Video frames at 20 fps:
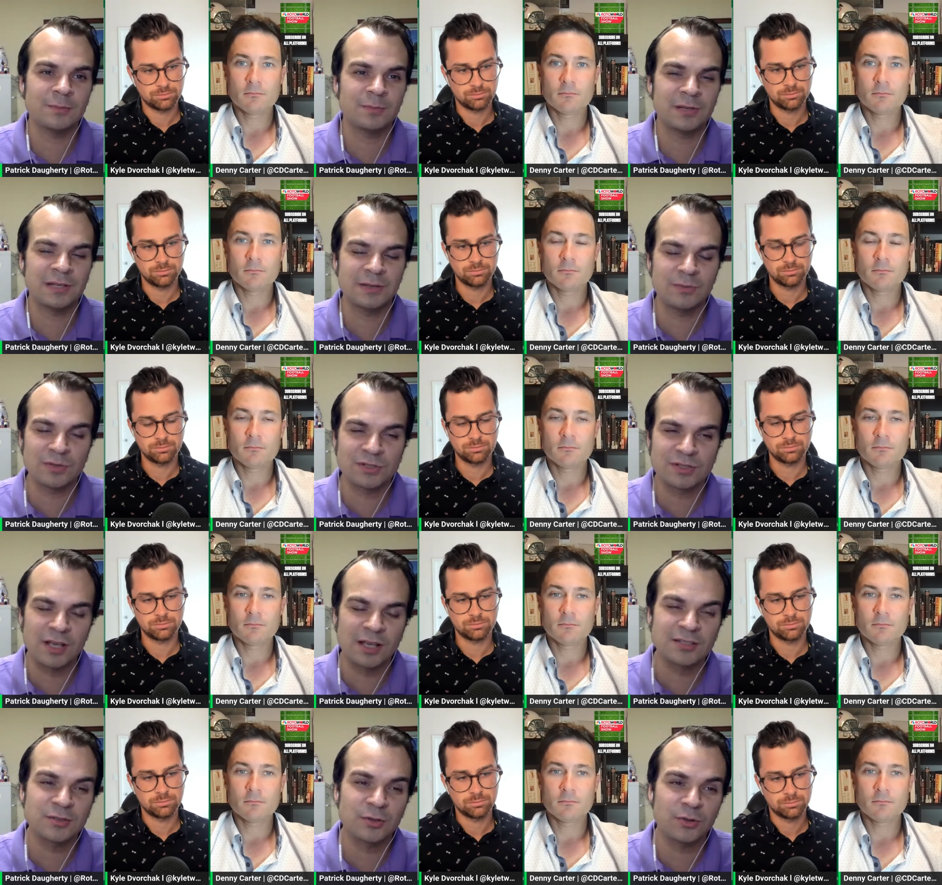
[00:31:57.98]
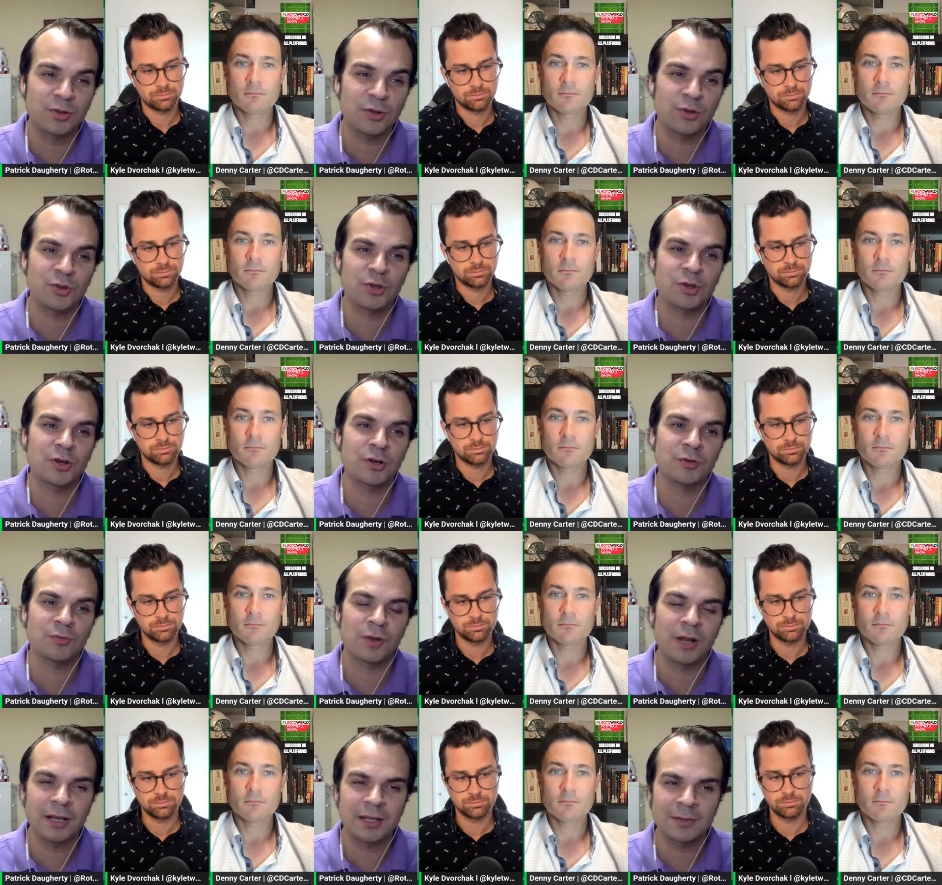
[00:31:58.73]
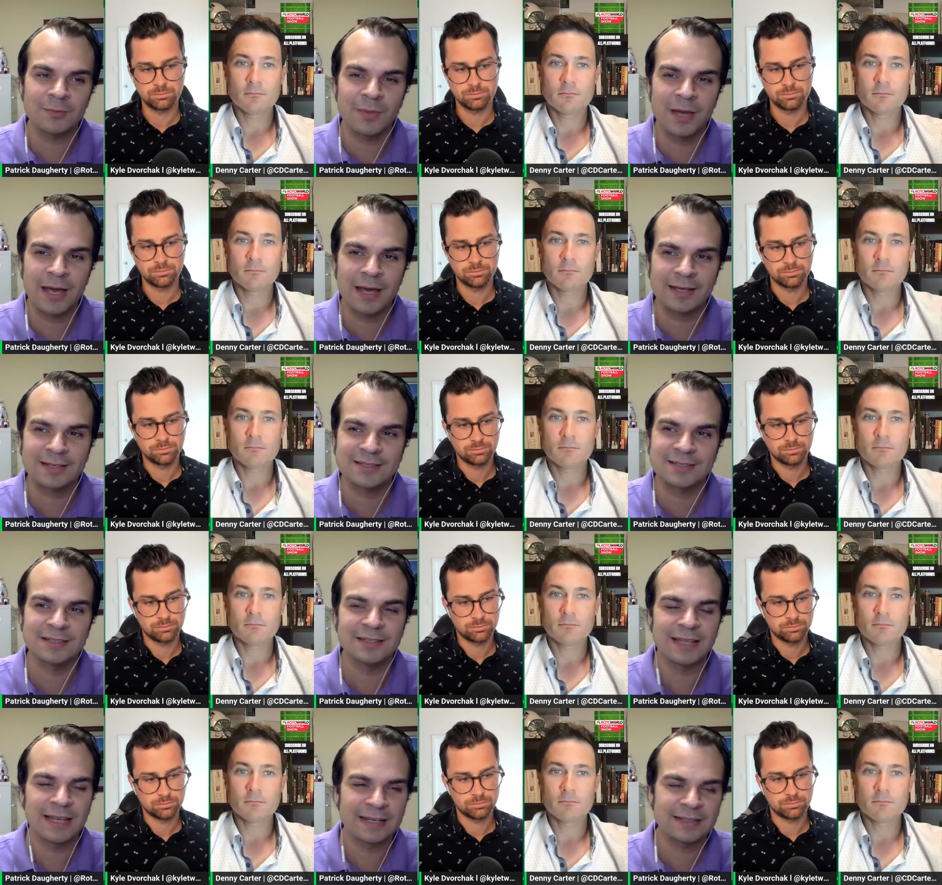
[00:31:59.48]
Speaker 1: but he was also the third running back
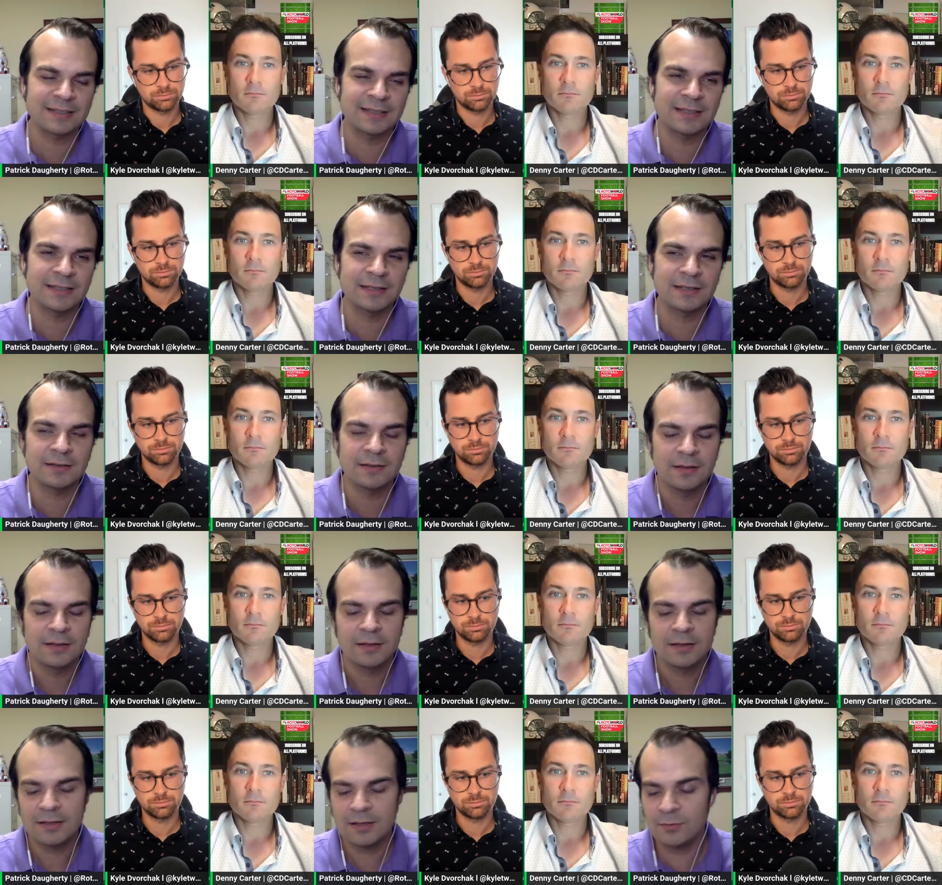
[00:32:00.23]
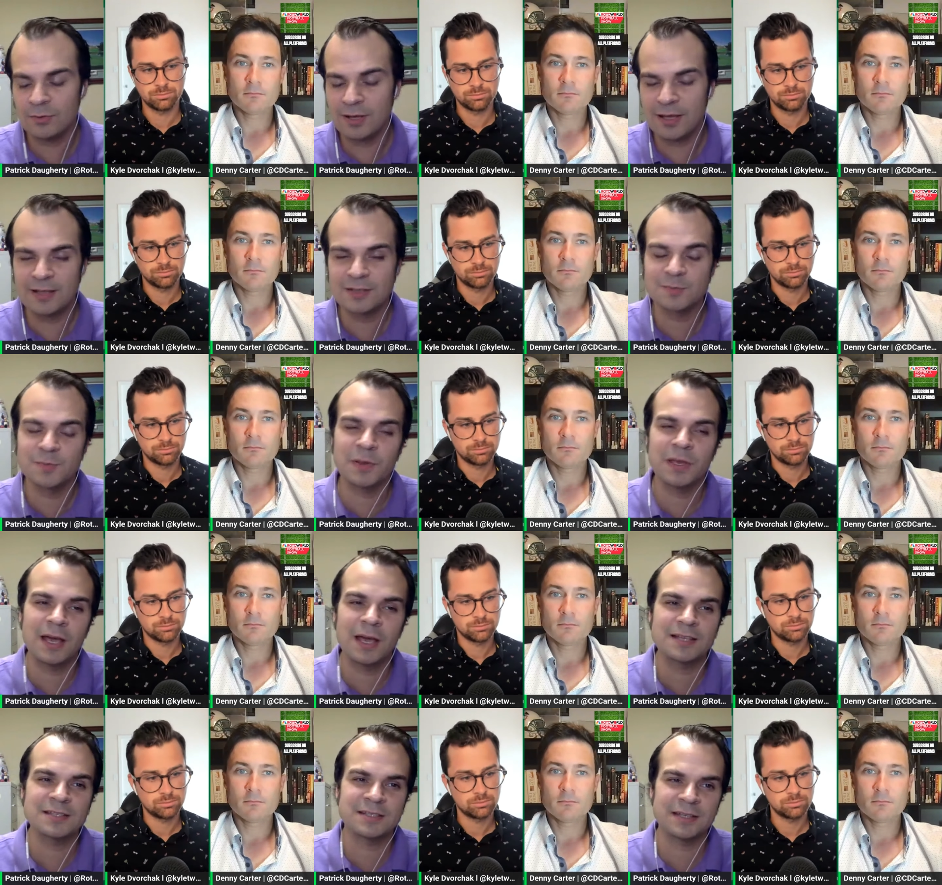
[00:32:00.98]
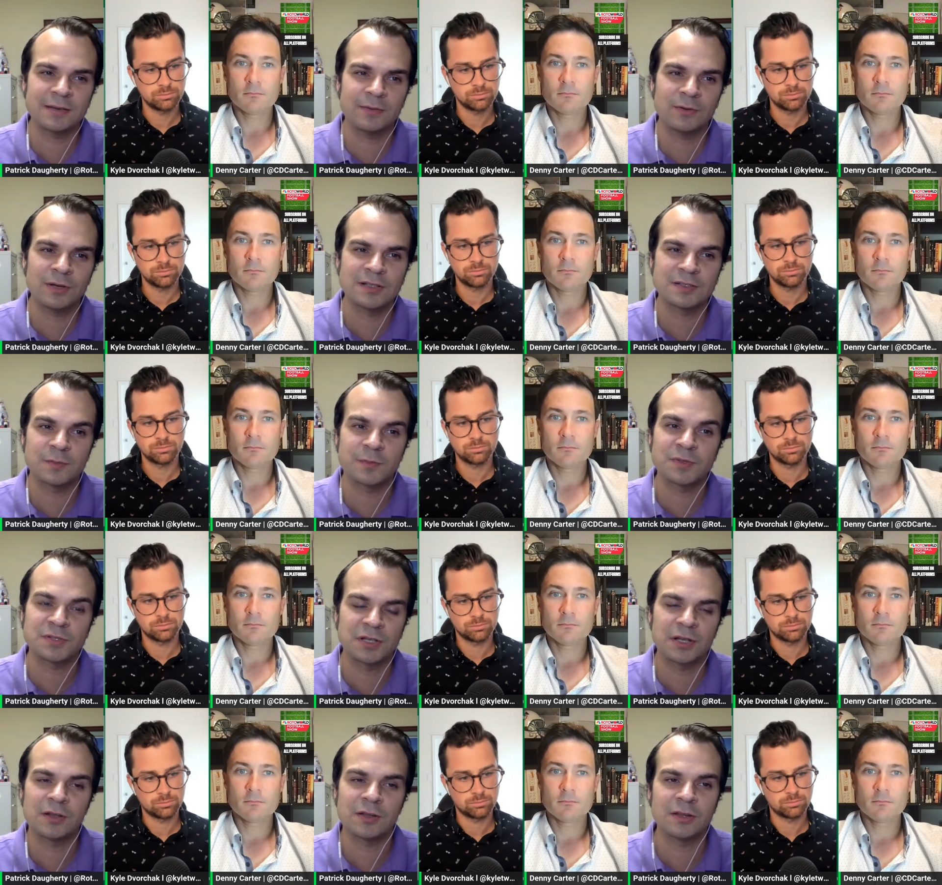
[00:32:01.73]
selected. It, it's because it was a
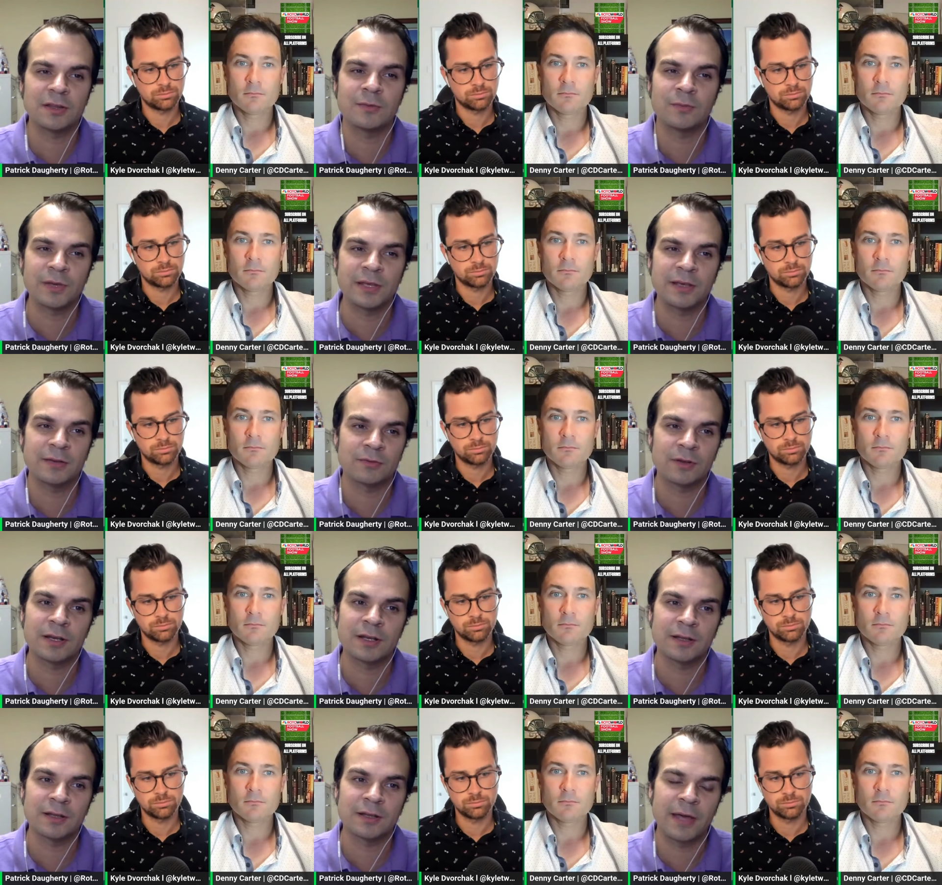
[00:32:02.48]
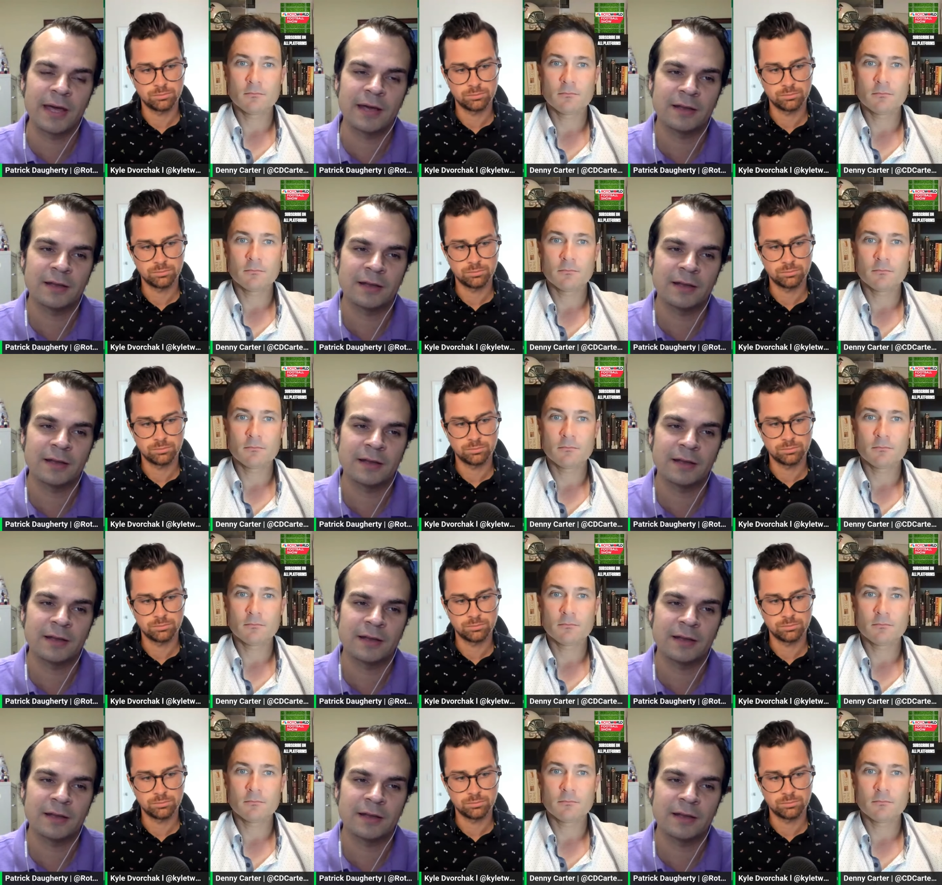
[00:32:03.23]
particularly weak running back